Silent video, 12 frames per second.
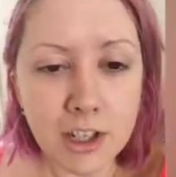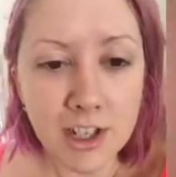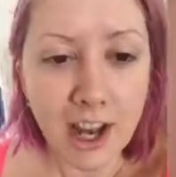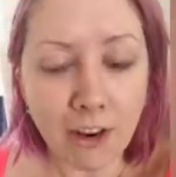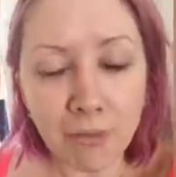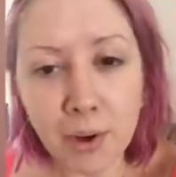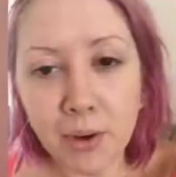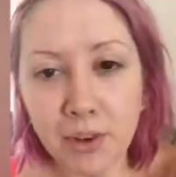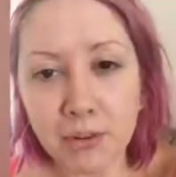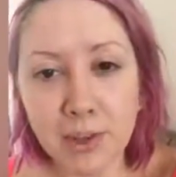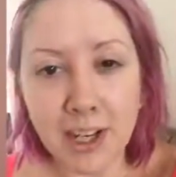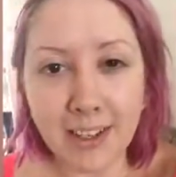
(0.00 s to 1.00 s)
So now I've put
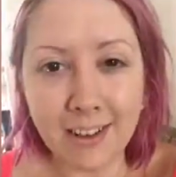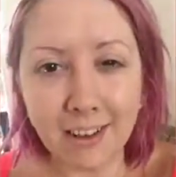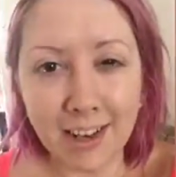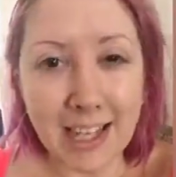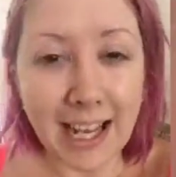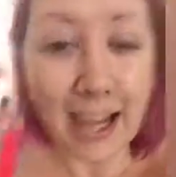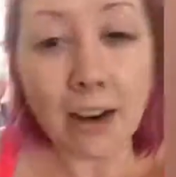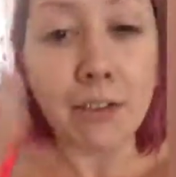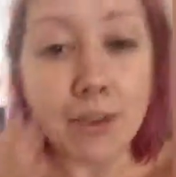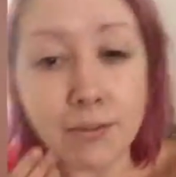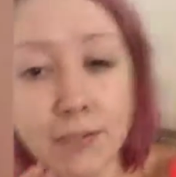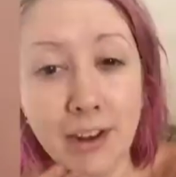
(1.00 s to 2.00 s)
on a really light
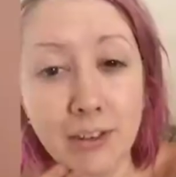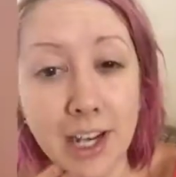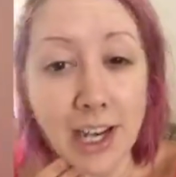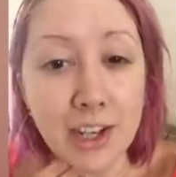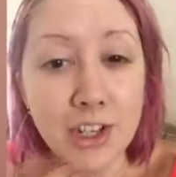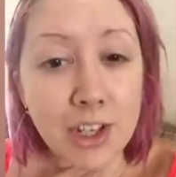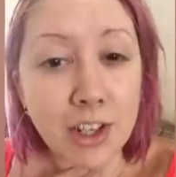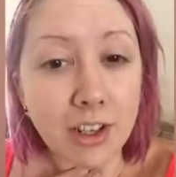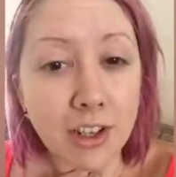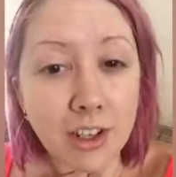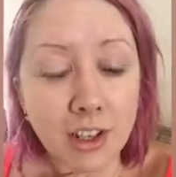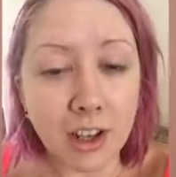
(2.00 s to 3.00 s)
layer of
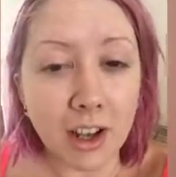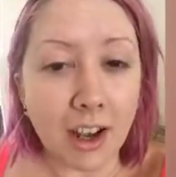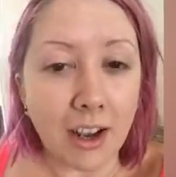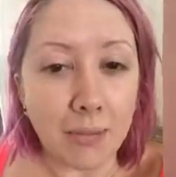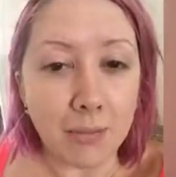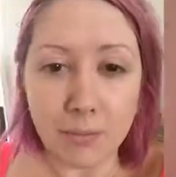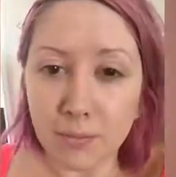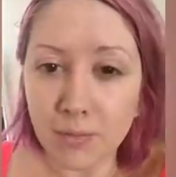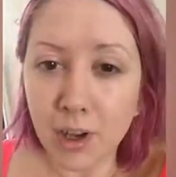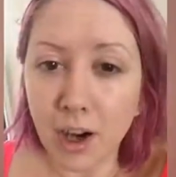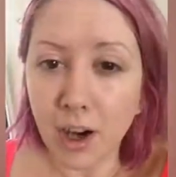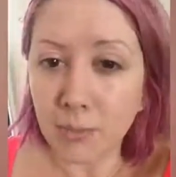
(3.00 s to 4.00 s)
foundation, I'm
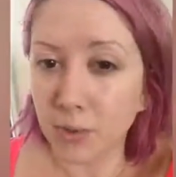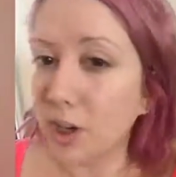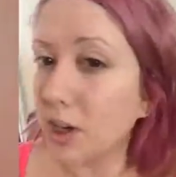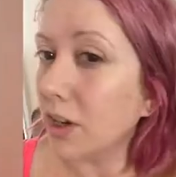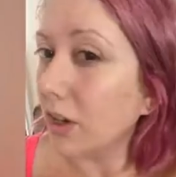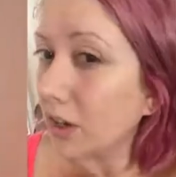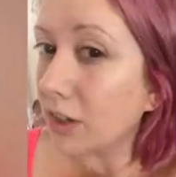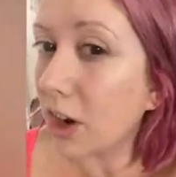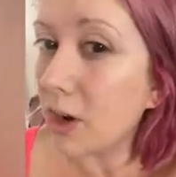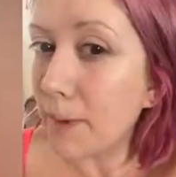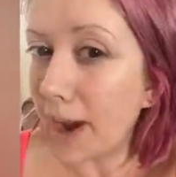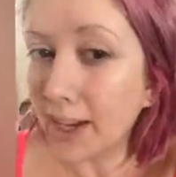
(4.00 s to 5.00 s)
going to
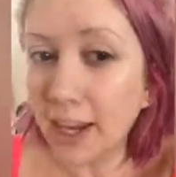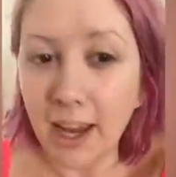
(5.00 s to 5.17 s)
go back